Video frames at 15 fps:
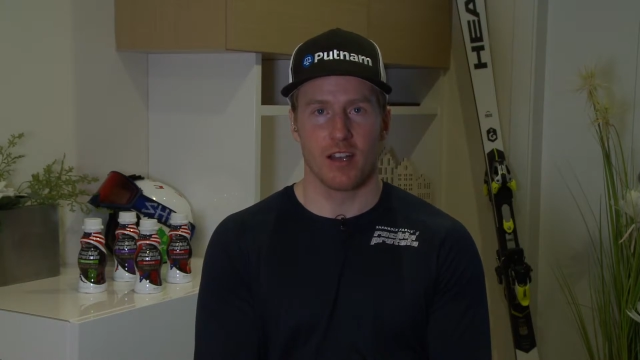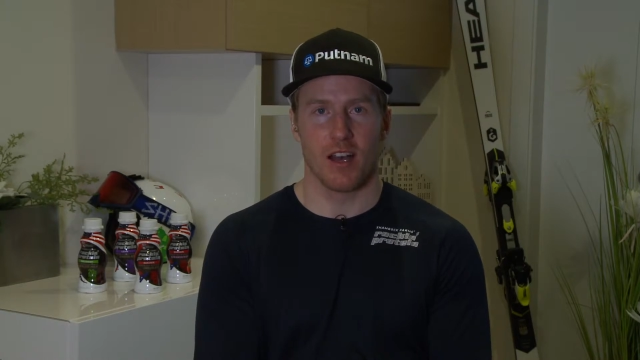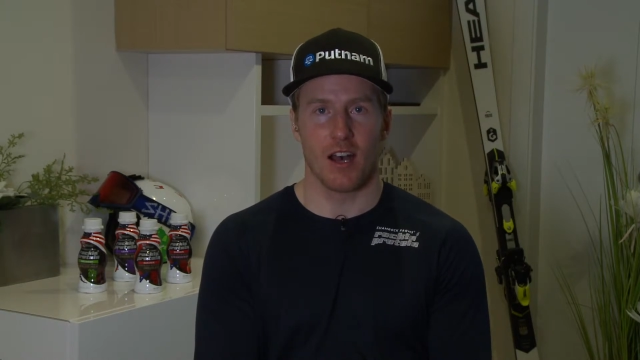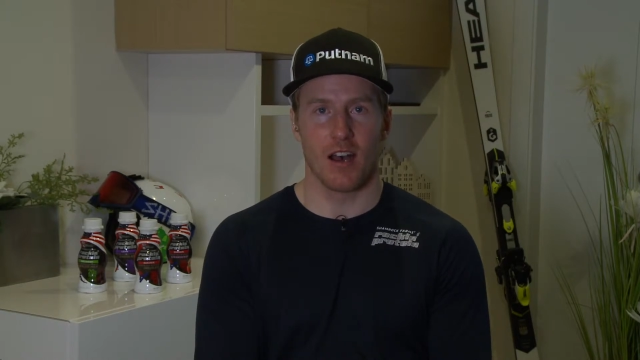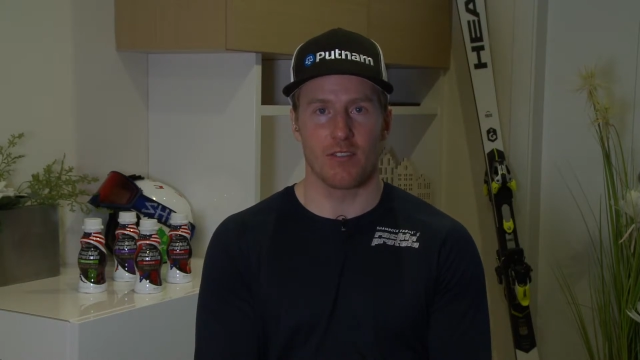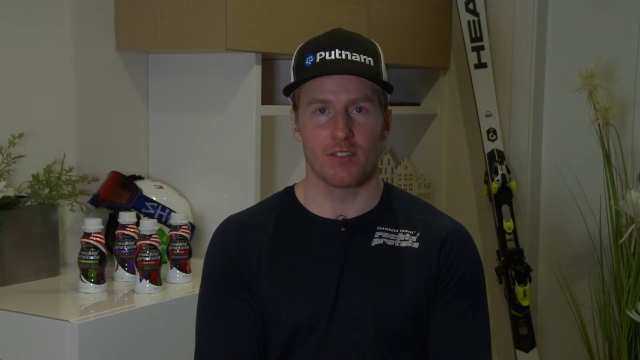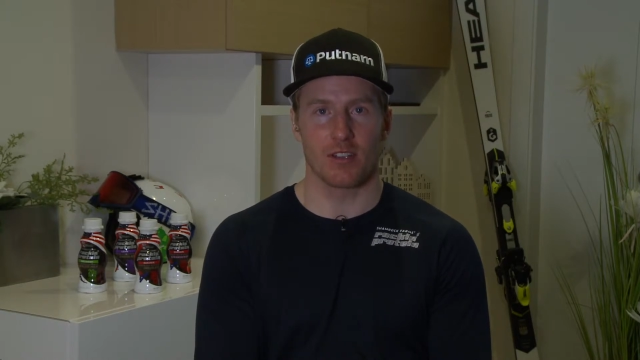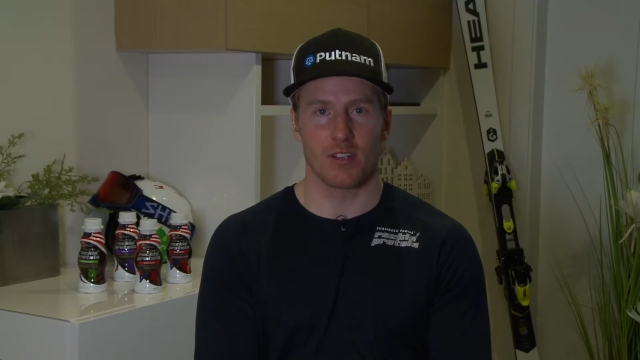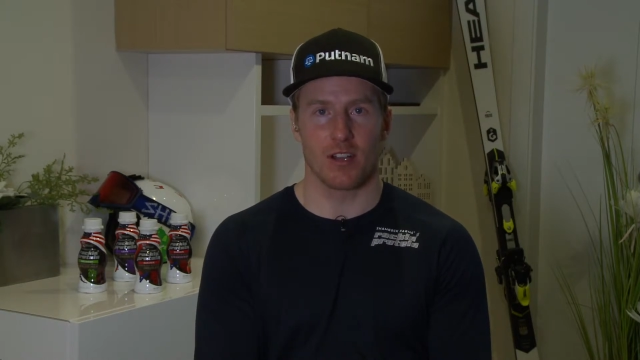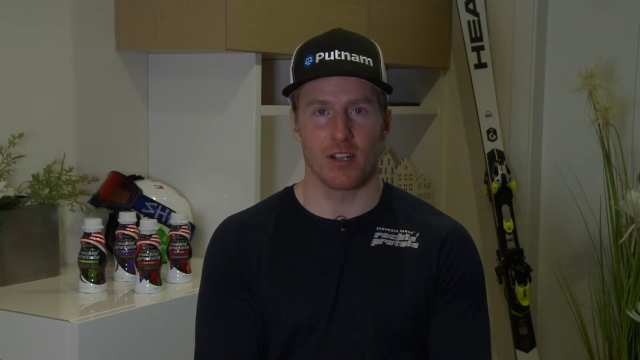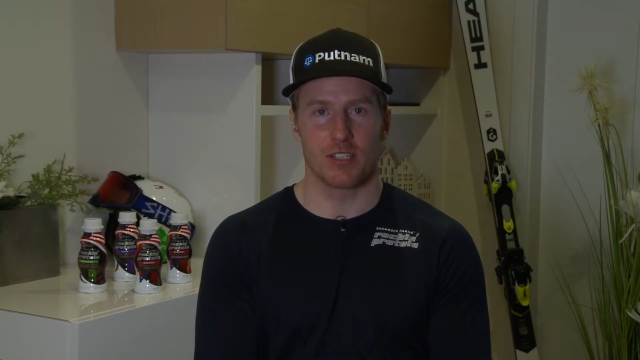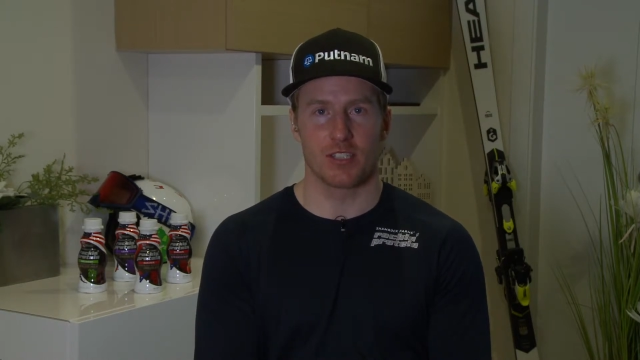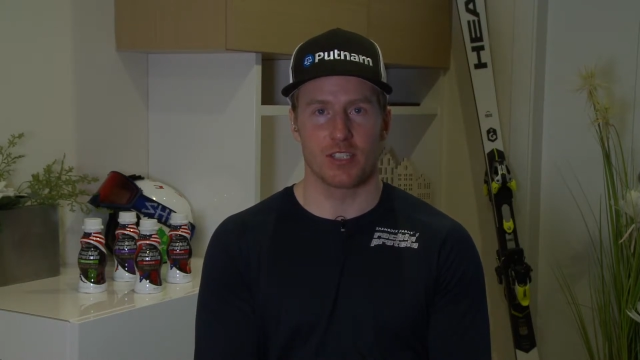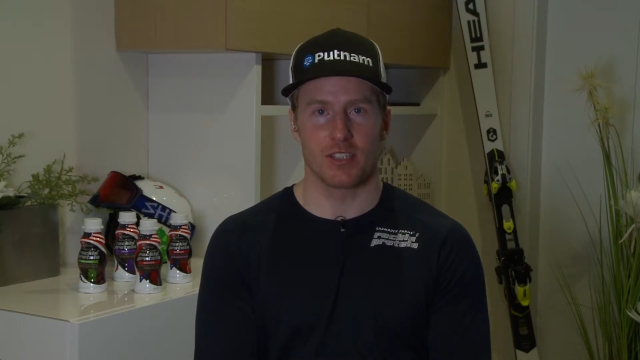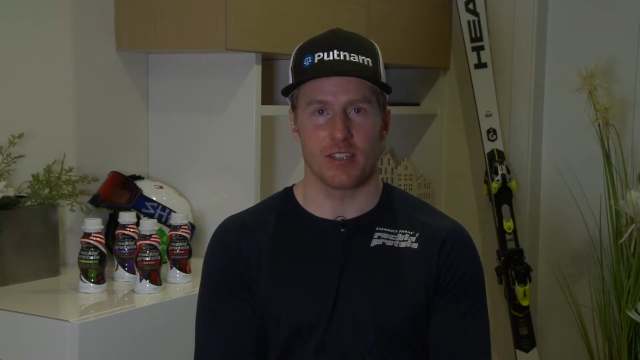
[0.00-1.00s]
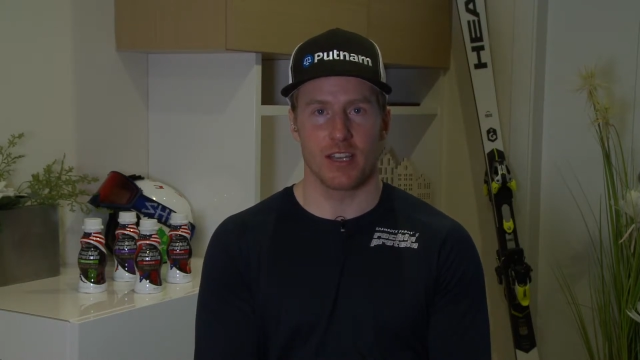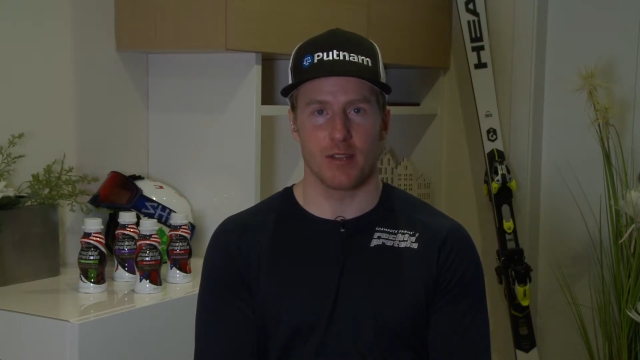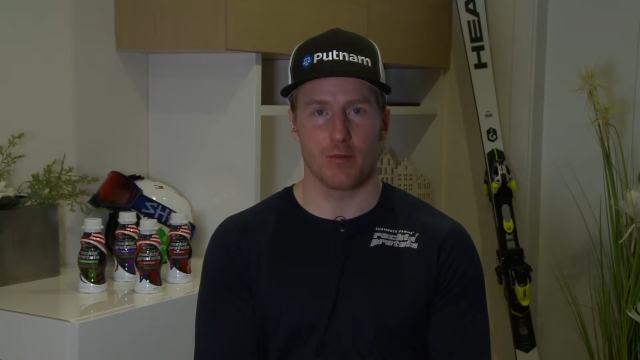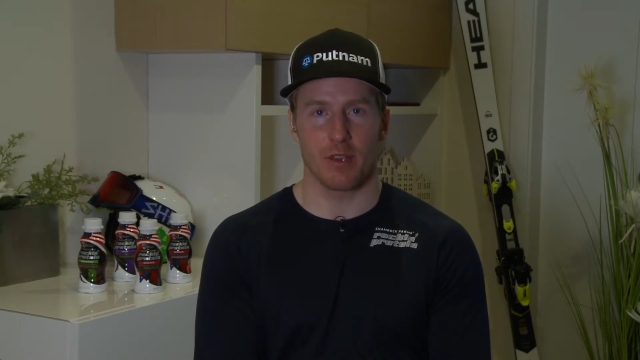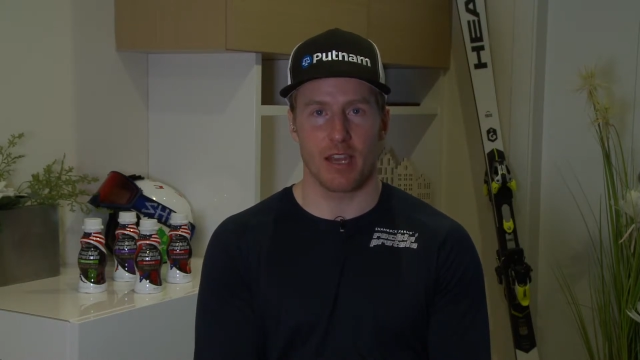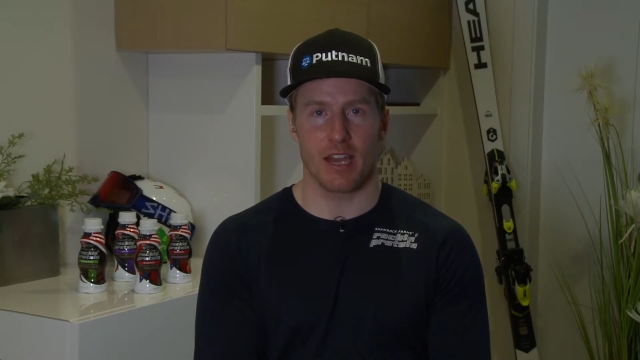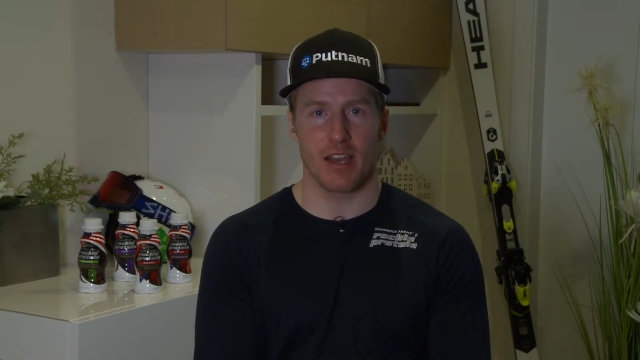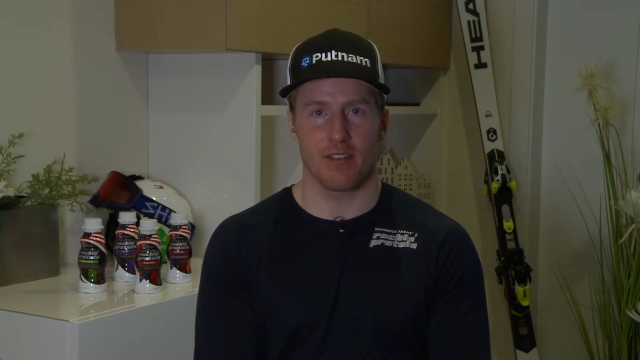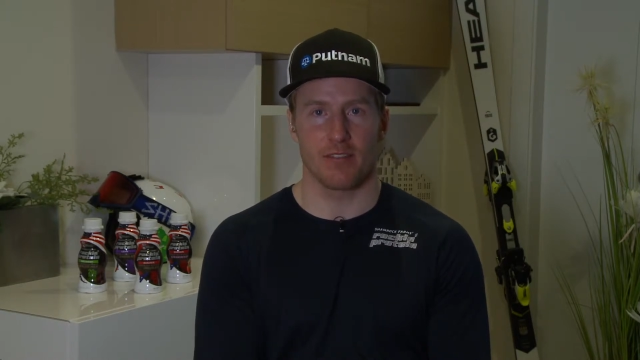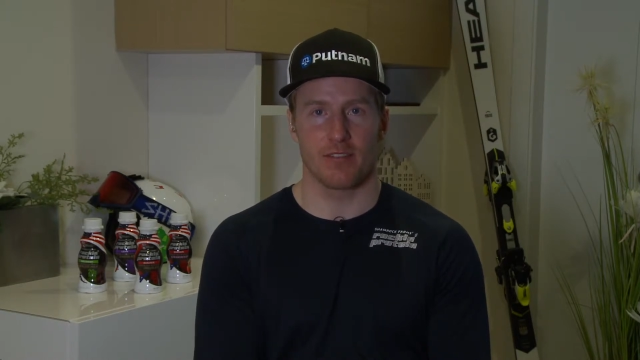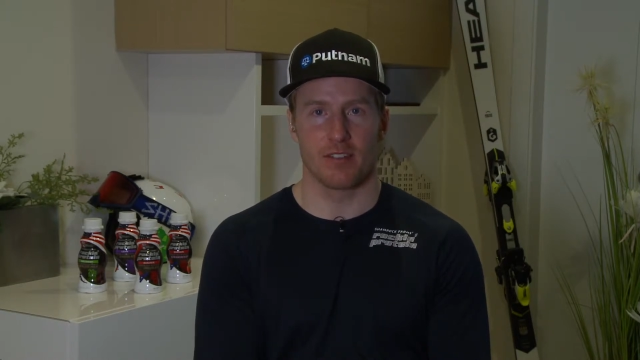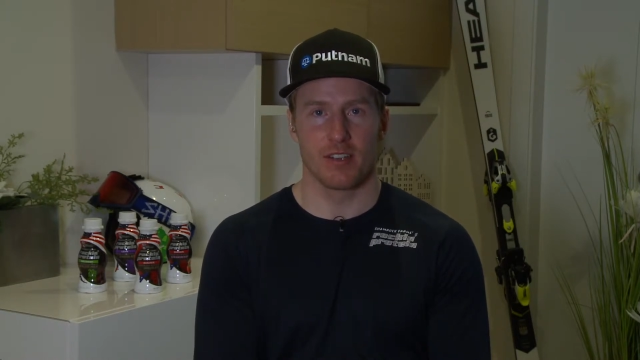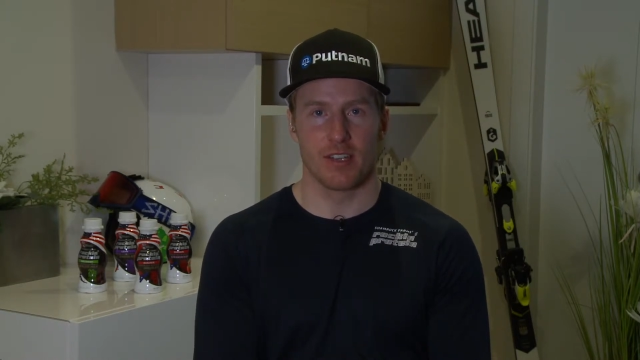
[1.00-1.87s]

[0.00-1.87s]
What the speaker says: off to lunch, and then we have